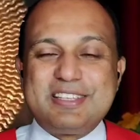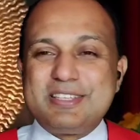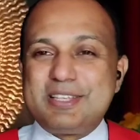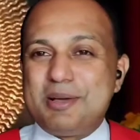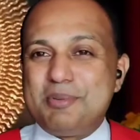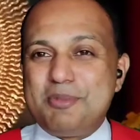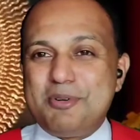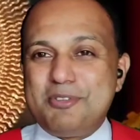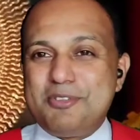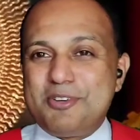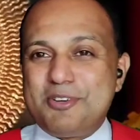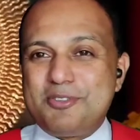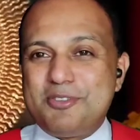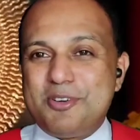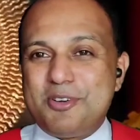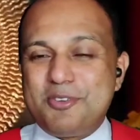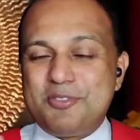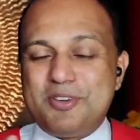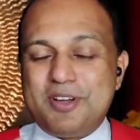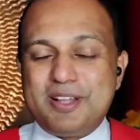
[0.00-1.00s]
Some of our
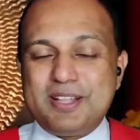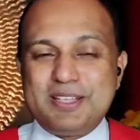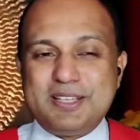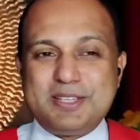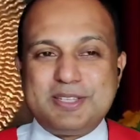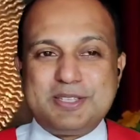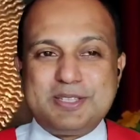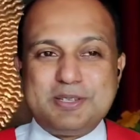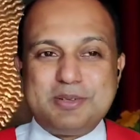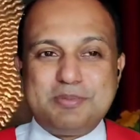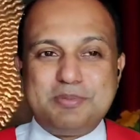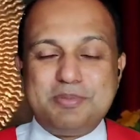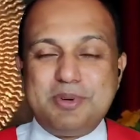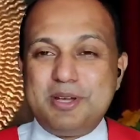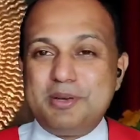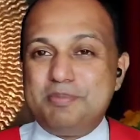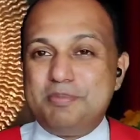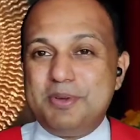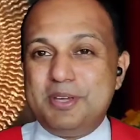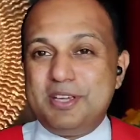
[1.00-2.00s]
forefathers
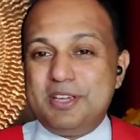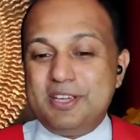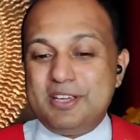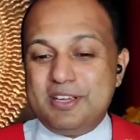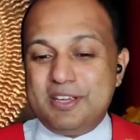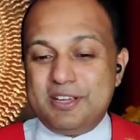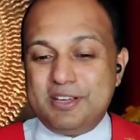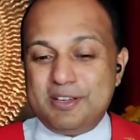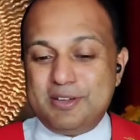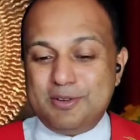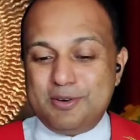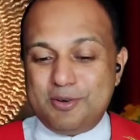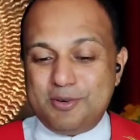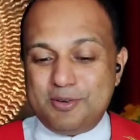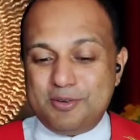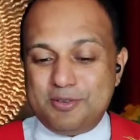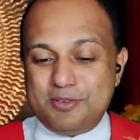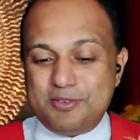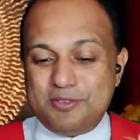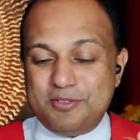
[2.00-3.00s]
might be, you
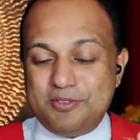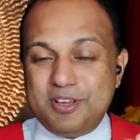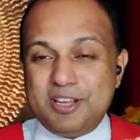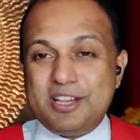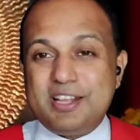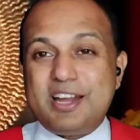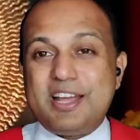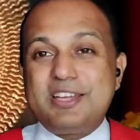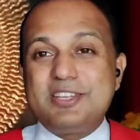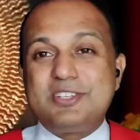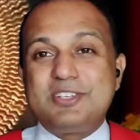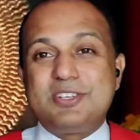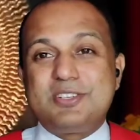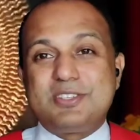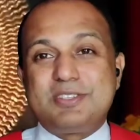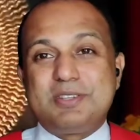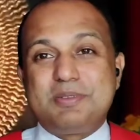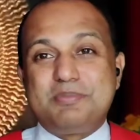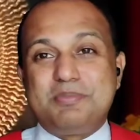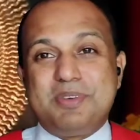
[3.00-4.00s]
know, very
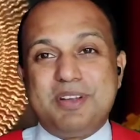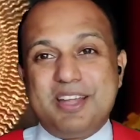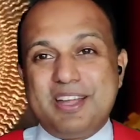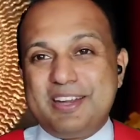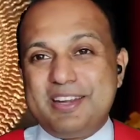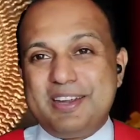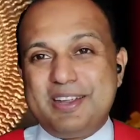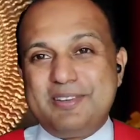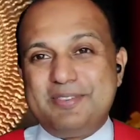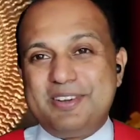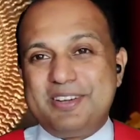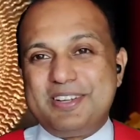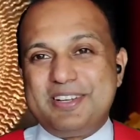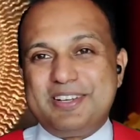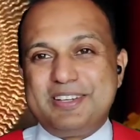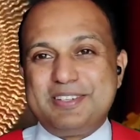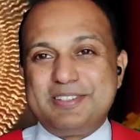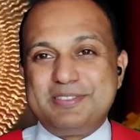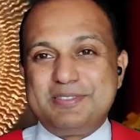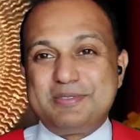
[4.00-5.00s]
righteous, like
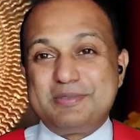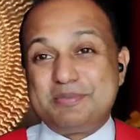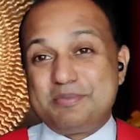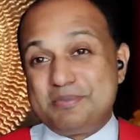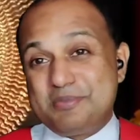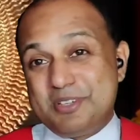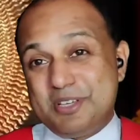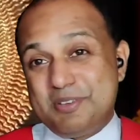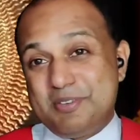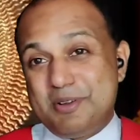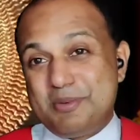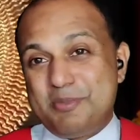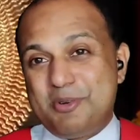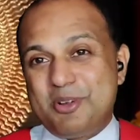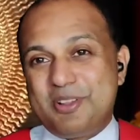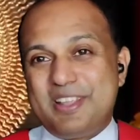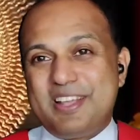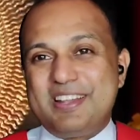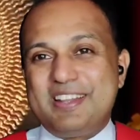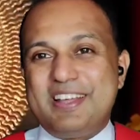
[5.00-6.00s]
David, even
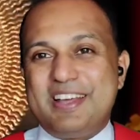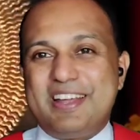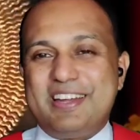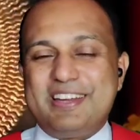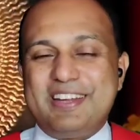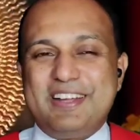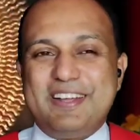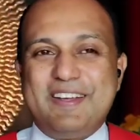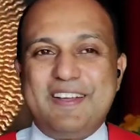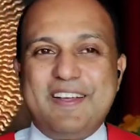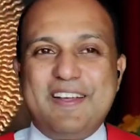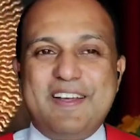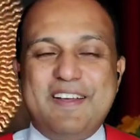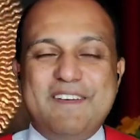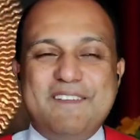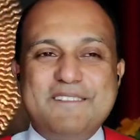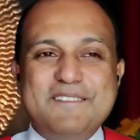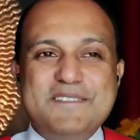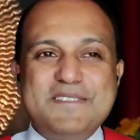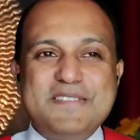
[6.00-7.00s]
more than that.
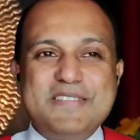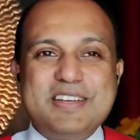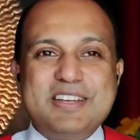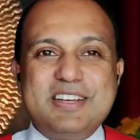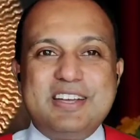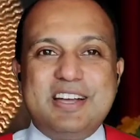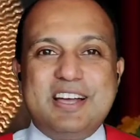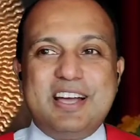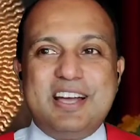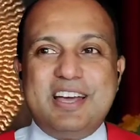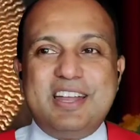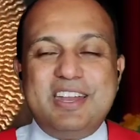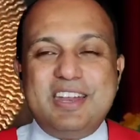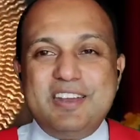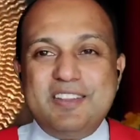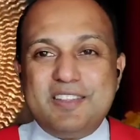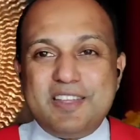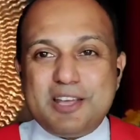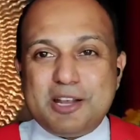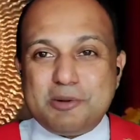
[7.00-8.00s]
And
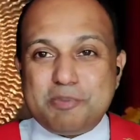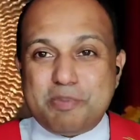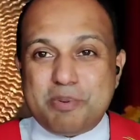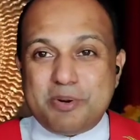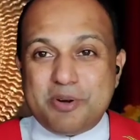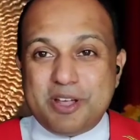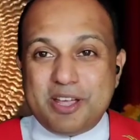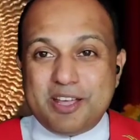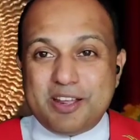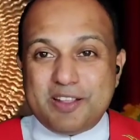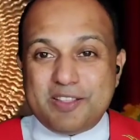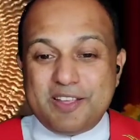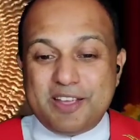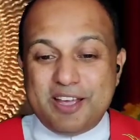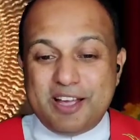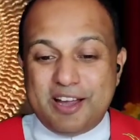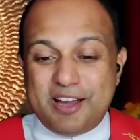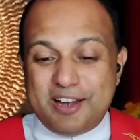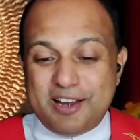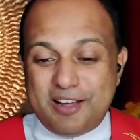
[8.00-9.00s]
in their prayer,
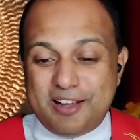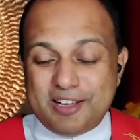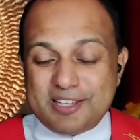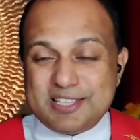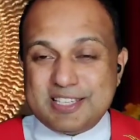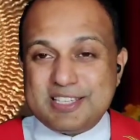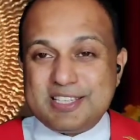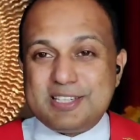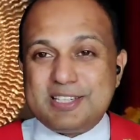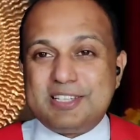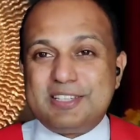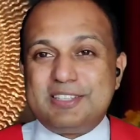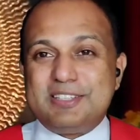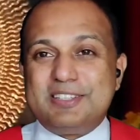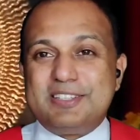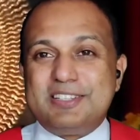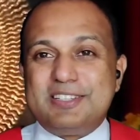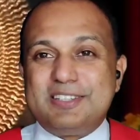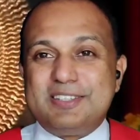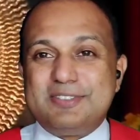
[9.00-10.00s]
they had asked
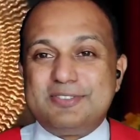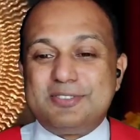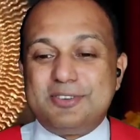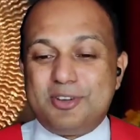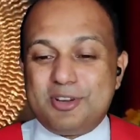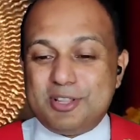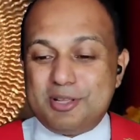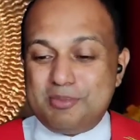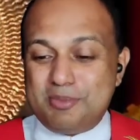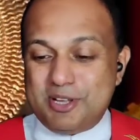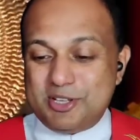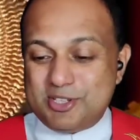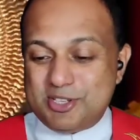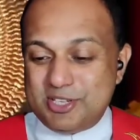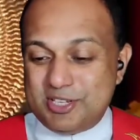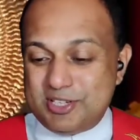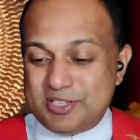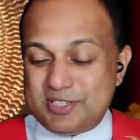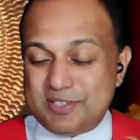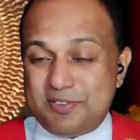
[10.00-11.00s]
for the
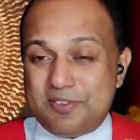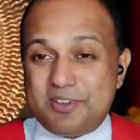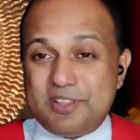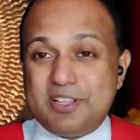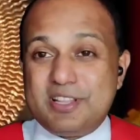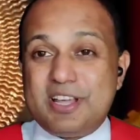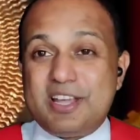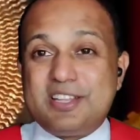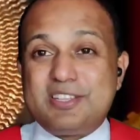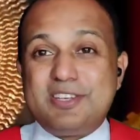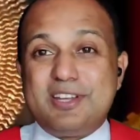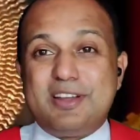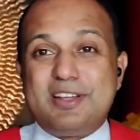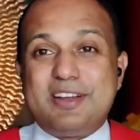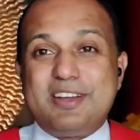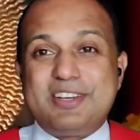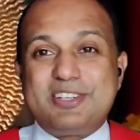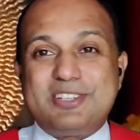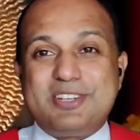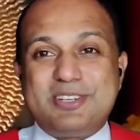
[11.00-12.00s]
blessings for their
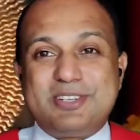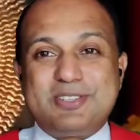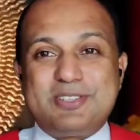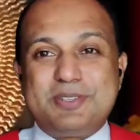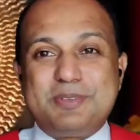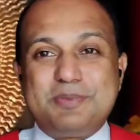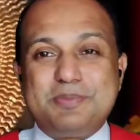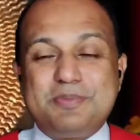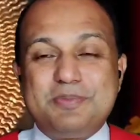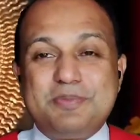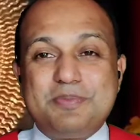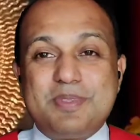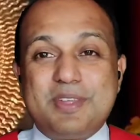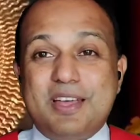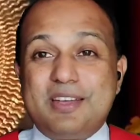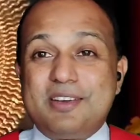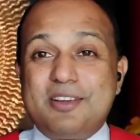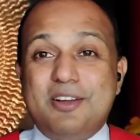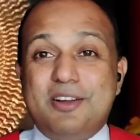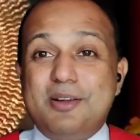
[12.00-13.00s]
generations.
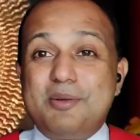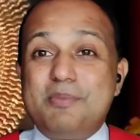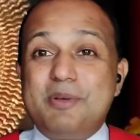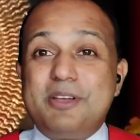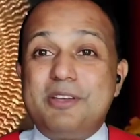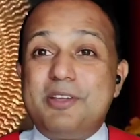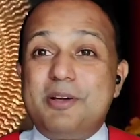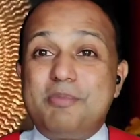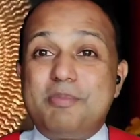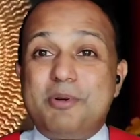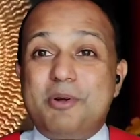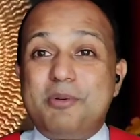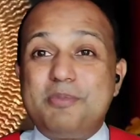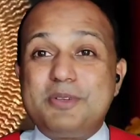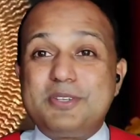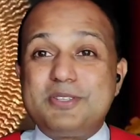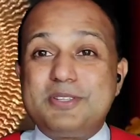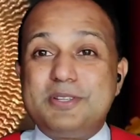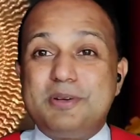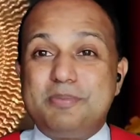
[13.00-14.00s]
And God might have
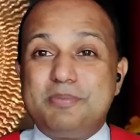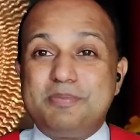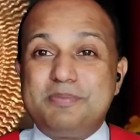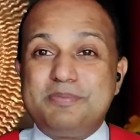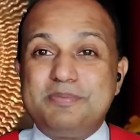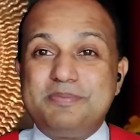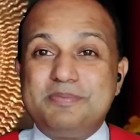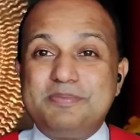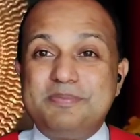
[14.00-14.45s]
promised them.